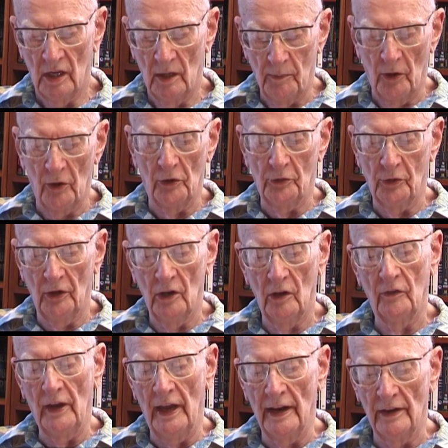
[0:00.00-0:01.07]
Apollo
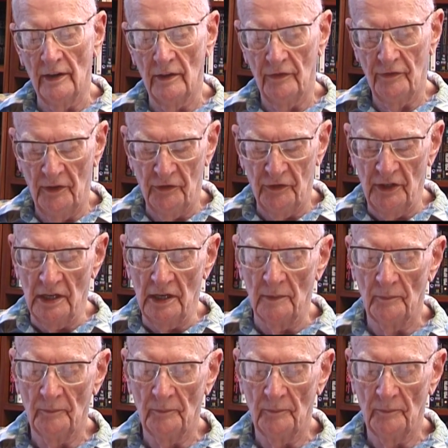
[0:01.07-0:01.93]
12 and 15.